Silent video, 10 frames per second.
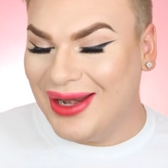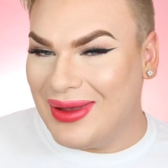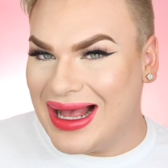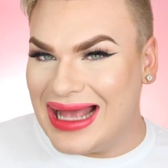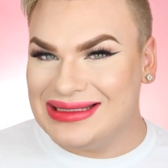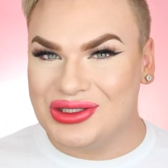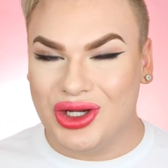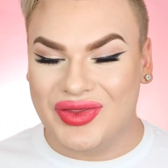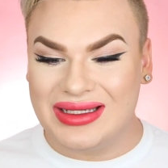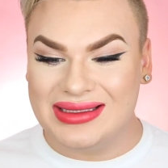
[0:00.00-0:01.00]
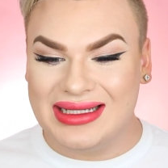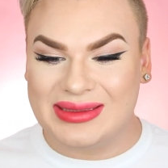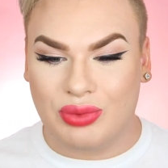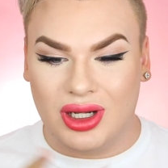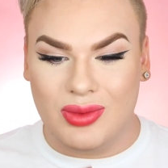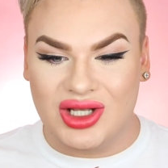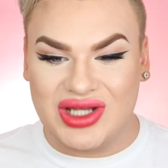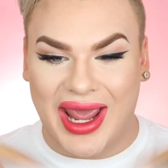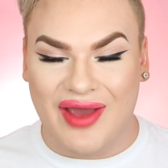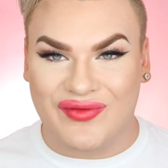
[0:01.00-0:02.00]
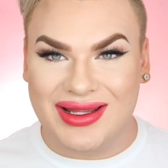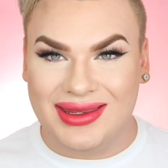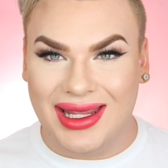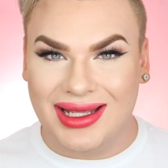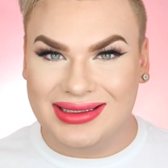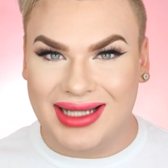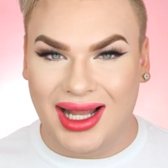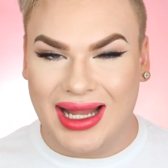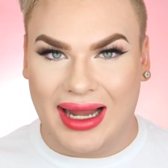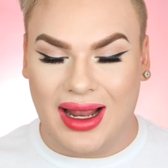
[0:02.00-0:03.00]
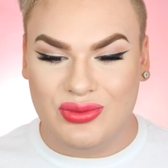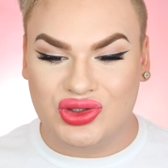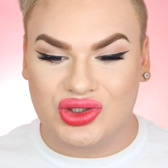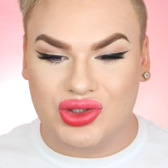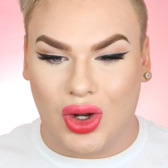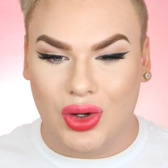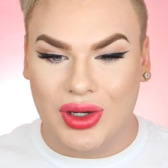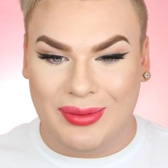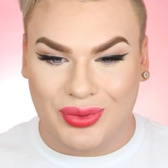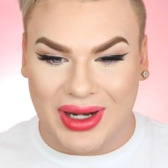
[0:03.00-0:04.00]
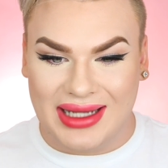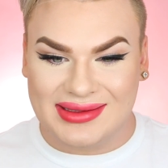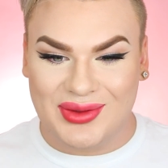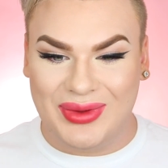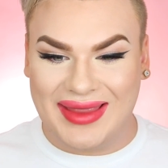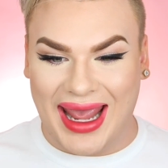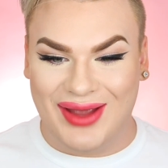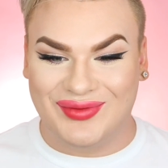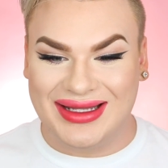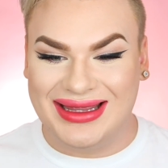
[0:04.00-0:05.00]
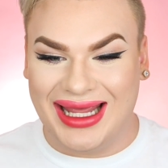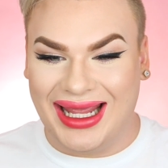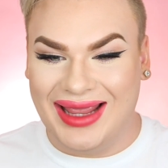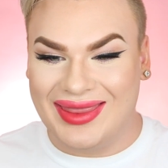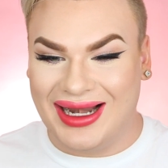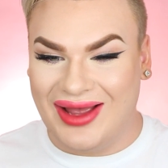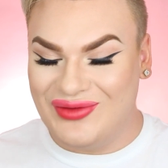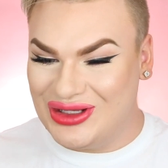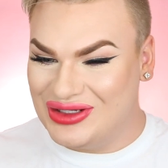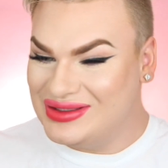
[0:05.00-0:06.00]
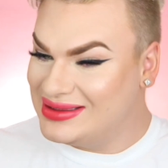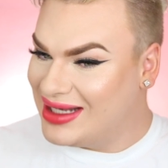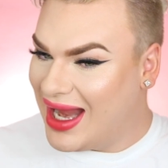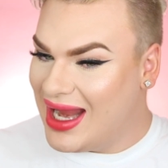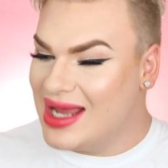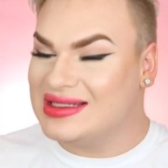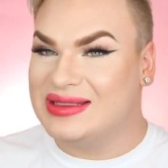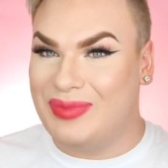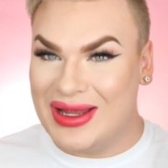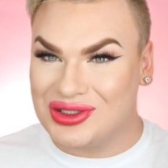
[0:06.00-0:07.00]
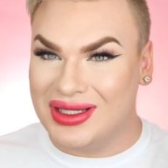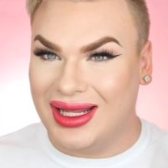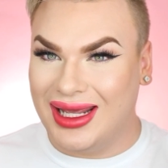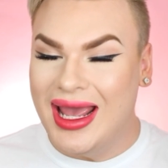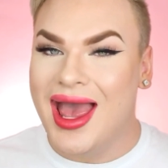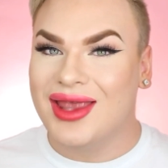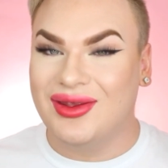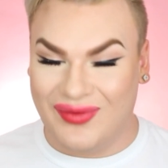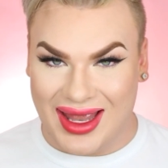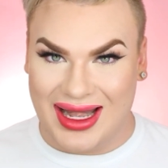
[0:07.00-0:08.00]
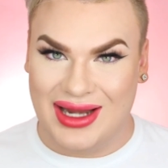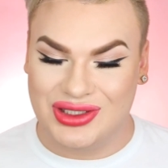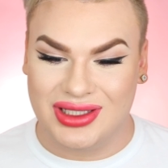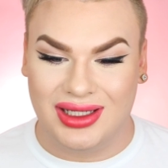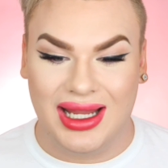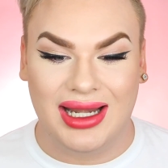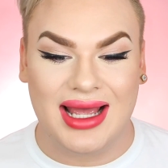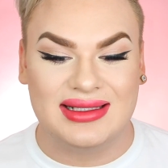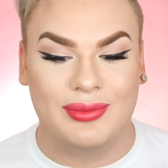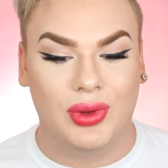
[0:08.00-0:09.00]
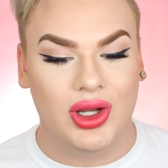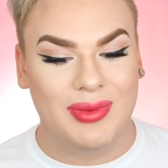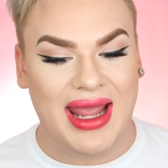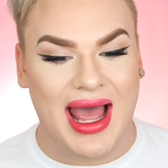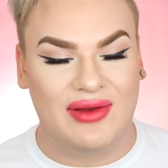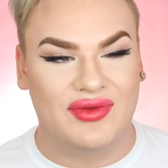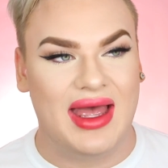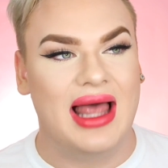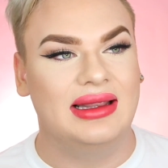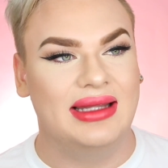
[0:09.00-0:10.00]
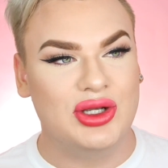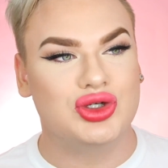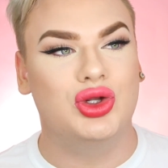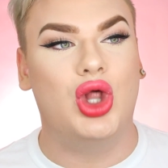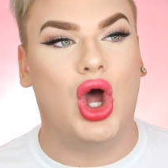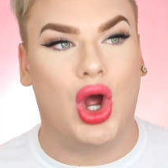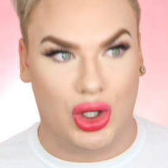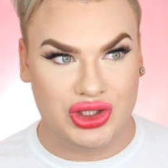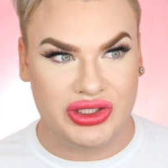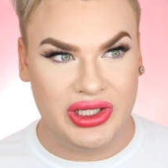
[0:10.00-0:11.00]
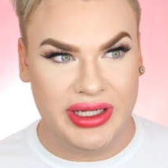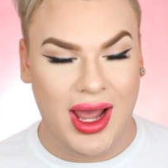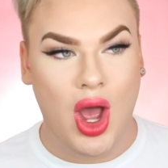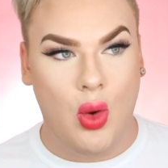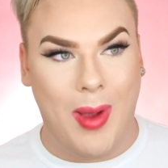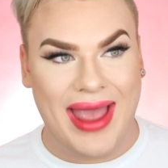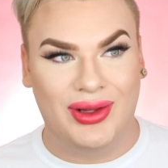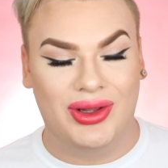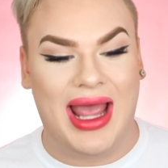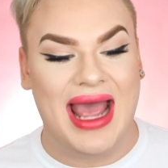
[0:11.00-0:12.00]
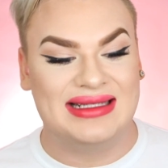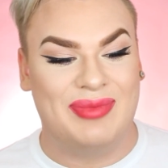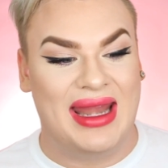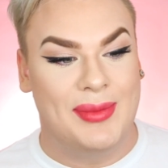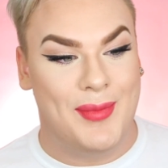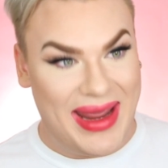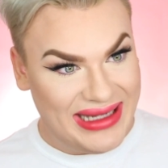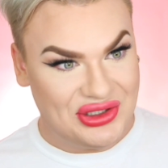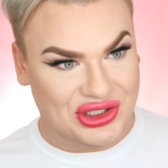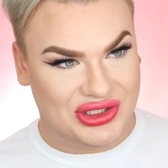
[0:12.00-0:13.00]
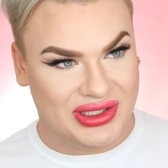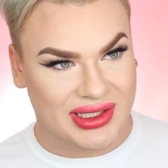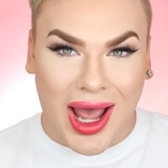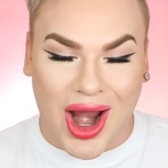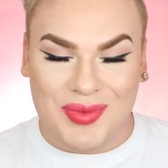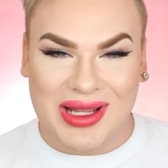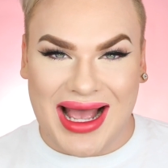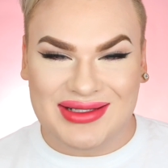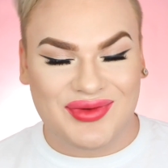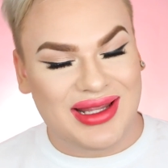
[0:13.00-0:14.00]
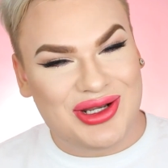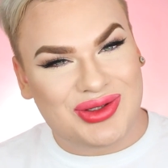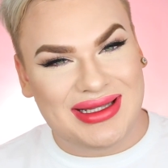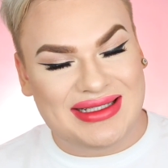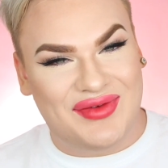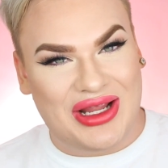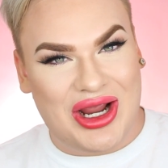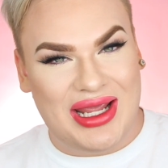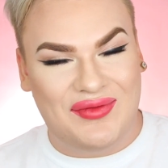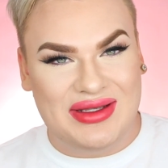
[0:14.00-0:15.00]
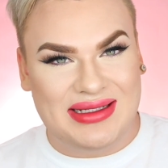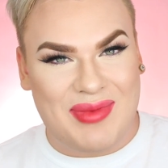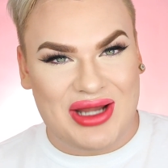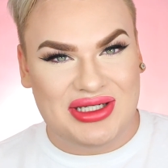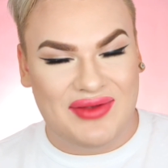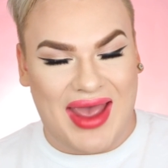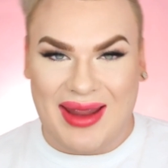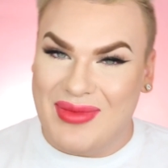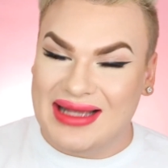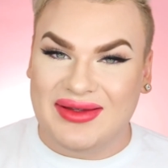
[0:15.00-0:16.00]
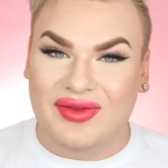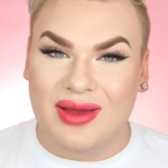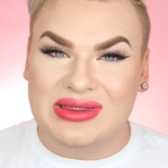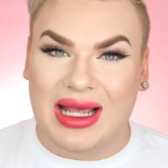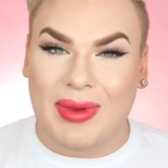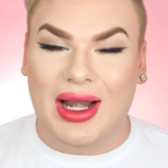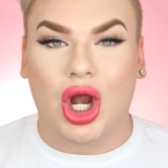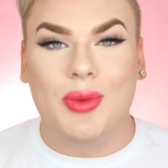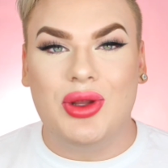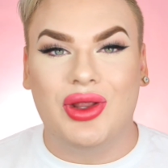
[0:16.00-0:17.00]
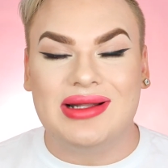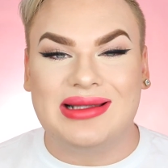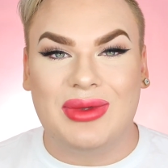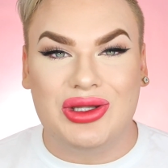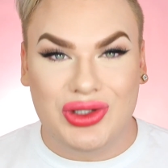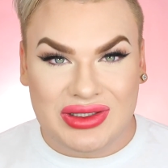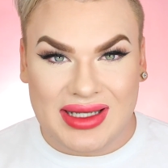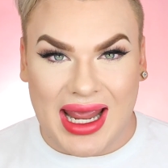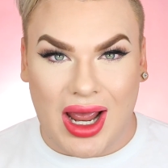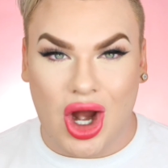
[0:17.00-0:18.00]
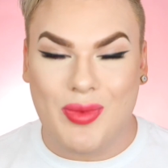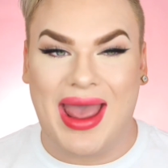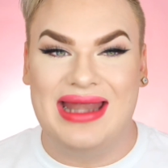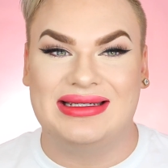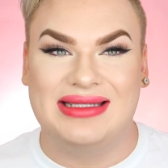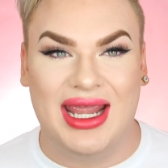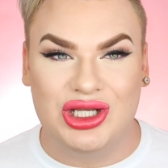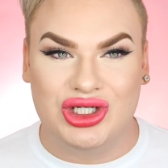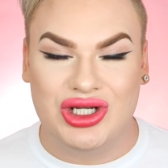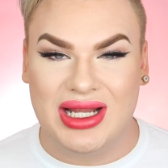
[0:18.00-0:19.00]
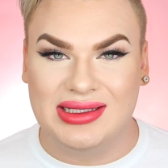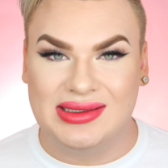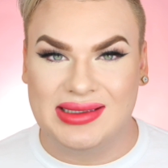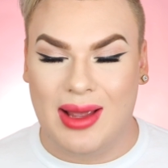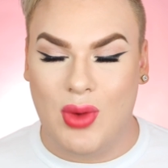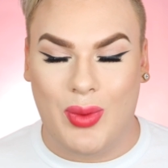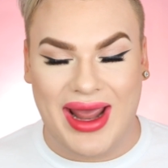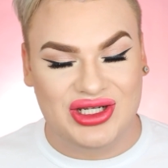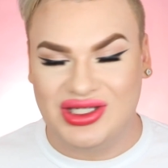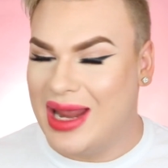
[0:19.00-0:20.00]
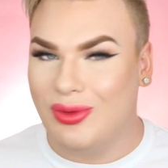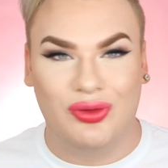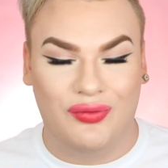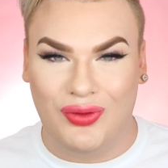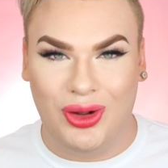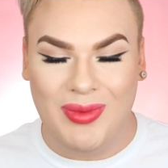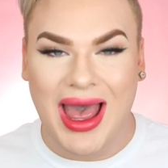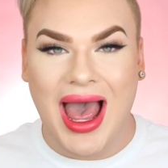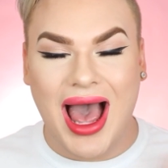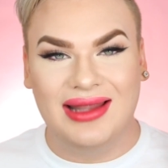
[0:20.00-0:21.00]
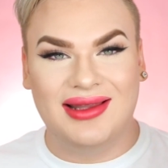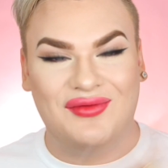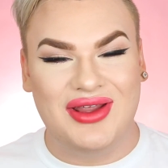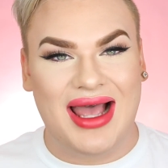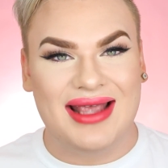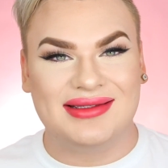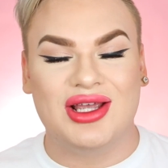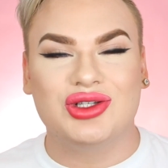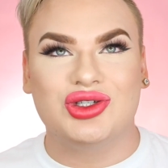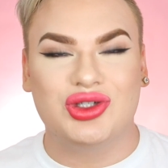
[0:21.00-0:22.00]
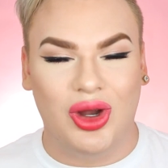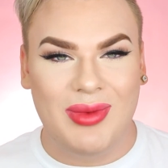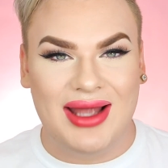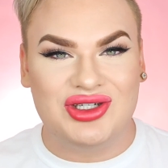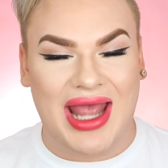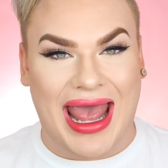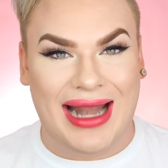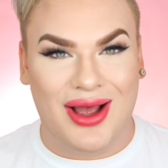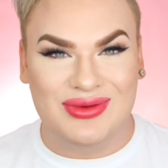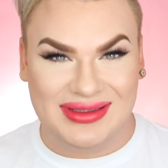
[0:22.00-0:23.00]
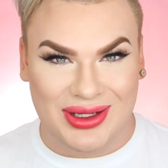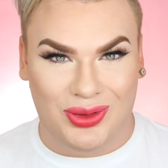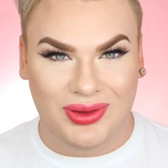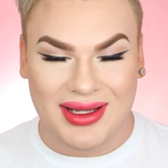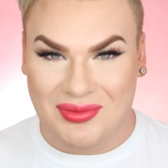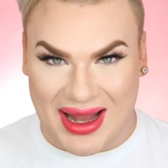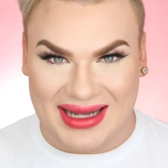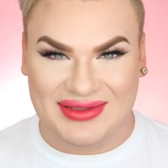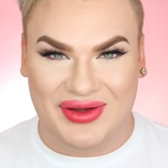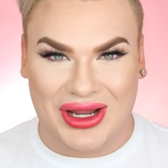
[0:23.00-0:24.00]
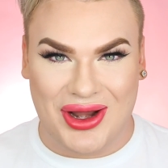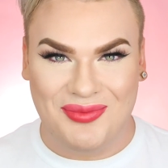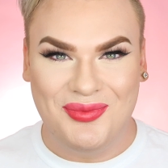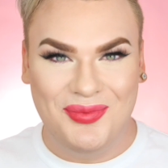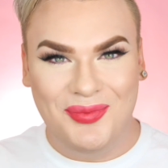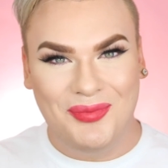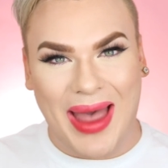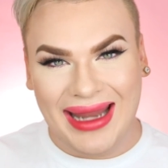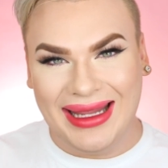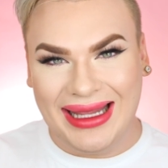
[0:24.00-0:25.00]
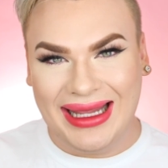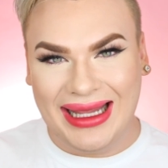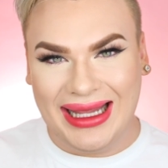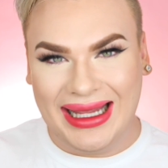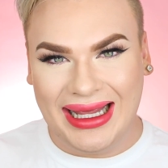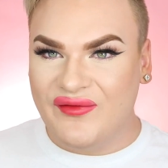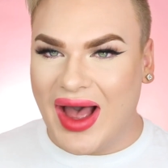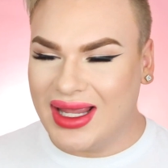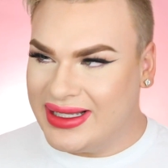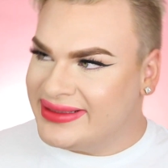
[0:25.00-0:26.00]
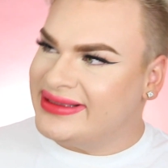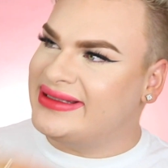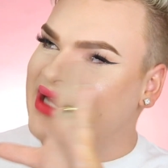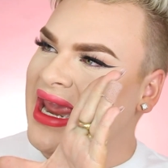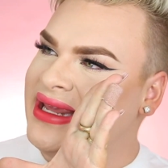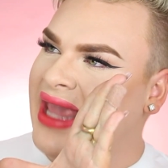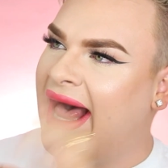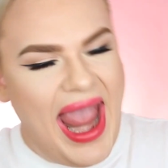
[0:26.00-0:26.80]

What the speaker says: Anyway, guys, so this is pretty much everything done, and I'm so impressed with everything that I've used today, especially the foundation. It has blown me out of the literal ocean. Whale has been beached. I hope you guys really enjoyed this video. If you did, make sure you give it a massive thumbs up, and I hope you learned something new today. I hope I entertained you in some way, shape, or form. I love you guys so much, and I will see you all in my next video. Bye! Fucking see ya!